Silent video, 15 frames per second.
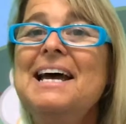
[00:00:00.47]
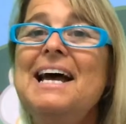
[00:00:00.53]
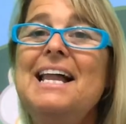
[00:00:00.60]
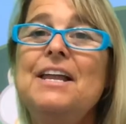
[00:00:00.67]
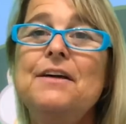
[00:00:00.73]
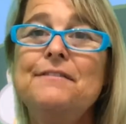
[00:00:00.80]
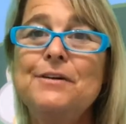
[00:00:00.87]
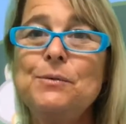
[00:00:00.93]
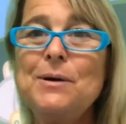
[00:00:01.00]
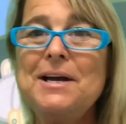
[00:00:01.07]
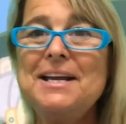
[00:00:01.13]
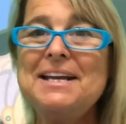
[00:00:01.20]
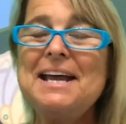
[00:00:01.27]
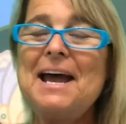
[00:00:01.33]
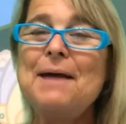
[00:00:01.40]
Hello
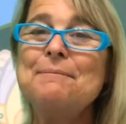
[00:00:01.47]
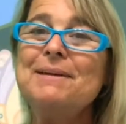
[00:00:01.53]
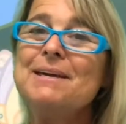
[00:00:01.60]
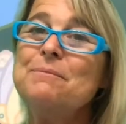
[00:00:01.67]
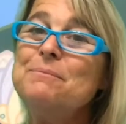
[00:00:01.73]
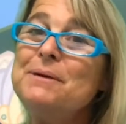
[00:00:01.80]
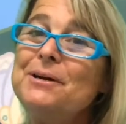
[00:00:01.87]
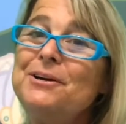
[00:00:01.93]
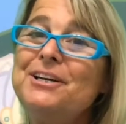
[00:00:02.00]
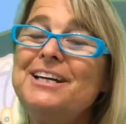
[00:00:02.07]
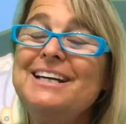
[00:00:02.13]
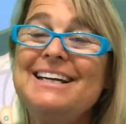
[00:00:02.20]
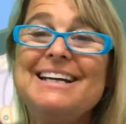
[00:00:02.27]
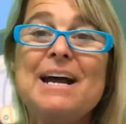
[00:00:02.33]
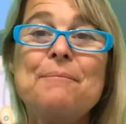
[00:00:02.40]
everyone, I'm Kim
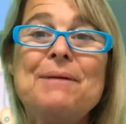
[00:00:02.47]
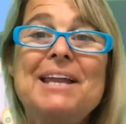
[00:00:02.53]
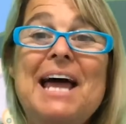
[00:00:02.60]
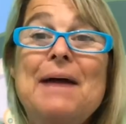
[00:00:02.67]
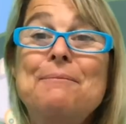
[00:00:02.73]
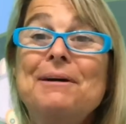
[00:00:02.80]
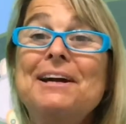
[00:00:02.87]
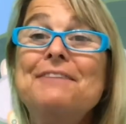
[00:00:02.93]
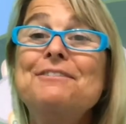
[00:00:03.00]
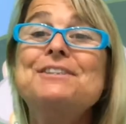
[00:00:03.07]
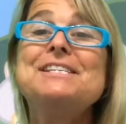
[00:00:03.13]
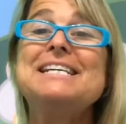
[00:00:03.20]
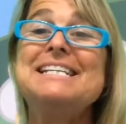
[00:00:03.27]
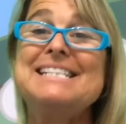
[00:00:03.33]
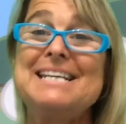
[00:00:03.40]
Bearden and I'm a librarian for
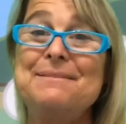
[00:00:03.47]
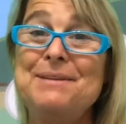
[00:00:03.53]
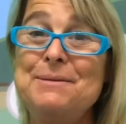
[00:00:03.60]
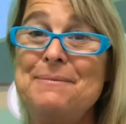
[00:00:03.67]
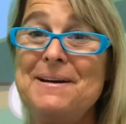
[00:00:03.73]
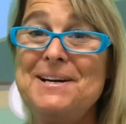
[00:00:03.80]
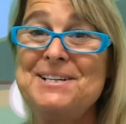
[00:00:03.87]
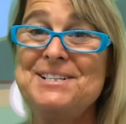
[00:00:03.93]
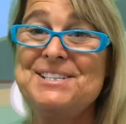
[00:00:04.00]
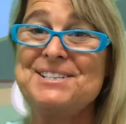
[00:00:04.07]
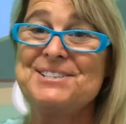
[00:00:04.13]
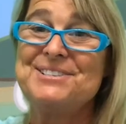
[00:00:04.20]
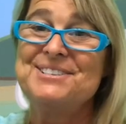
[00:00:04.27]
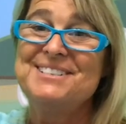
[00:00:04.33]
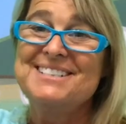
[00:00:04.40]
St. Tammany Parish
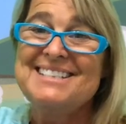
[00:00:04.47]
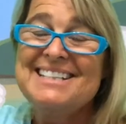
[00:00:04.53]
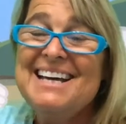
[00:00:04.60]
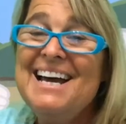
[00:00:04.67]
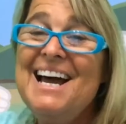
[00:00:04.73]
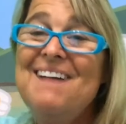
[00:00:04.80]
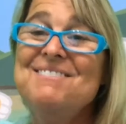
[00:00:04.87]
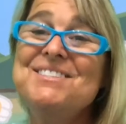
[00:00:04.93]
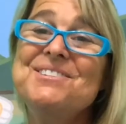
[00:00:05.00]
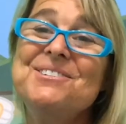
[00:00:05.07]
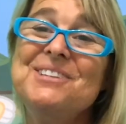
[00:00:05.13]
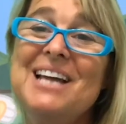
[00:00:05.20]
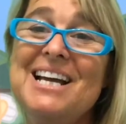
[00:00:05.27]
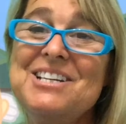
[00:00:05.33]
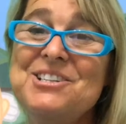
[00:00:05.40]
Schools. I'm so
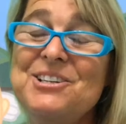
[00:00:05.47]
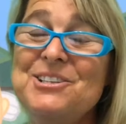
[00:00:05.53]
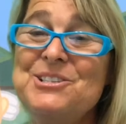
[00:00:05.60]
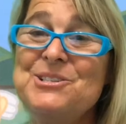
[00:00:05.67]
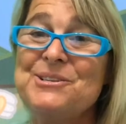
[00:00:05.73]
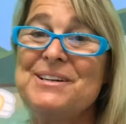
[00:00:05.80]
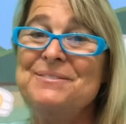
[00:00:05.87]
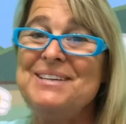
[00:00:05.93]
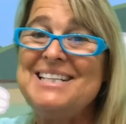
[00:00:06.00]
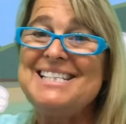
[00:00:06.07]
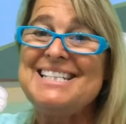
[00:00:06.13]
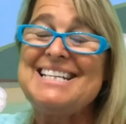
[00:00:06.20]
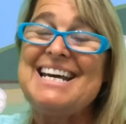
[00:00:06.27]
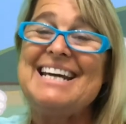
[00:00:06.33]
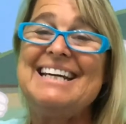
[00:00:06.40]
glad you could join me
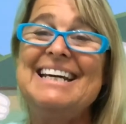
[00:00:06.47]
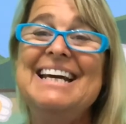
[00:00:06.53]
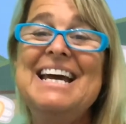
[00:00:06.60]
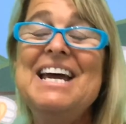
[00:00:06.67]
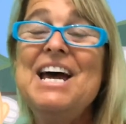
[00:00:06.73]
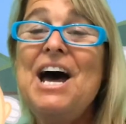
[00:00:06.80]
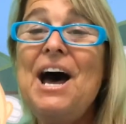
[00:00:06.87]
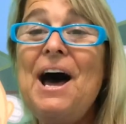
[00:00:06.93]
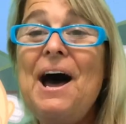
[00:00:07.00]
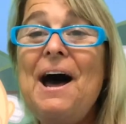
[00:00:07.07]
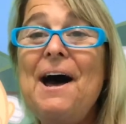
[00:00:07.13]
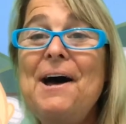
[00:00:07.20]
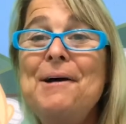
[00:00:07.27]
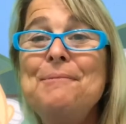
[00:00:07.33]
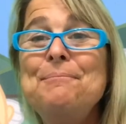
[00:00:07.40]
today.
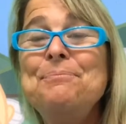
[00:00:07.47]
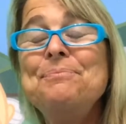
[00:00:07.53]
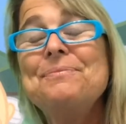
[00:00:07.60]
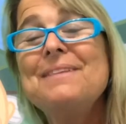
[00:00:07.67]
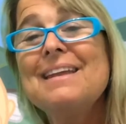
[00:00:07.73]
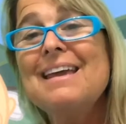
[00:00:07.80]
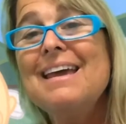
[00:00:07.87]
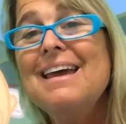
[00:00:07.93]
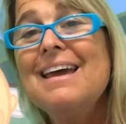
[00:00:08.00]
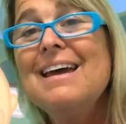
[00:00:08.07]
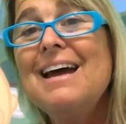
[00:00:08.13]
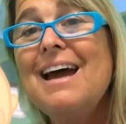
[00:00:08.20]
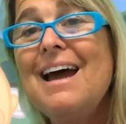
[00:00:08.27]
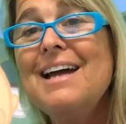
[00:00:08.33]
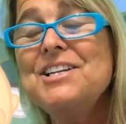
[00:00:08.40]
Um,
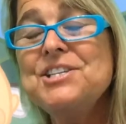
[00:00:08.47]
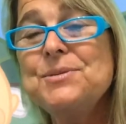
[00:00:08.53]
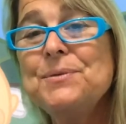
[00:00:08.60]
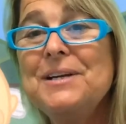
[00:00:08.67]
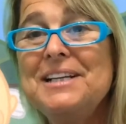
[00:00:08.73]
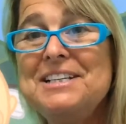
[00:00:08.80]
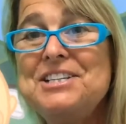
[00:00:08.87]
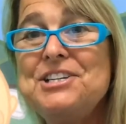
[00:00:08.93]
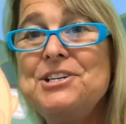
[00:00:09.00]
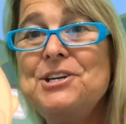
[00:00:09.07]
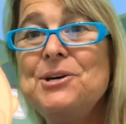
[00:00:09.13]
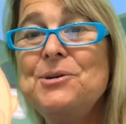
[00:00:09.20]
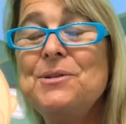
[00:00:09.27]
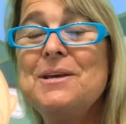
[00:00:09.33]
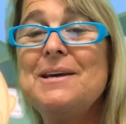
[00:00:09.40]
I just want to let you
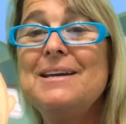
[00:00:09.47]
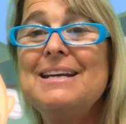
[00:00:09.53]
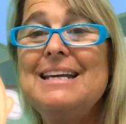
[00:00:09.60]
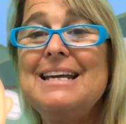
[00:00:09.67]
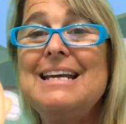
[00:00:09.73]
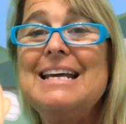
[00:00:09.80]
know that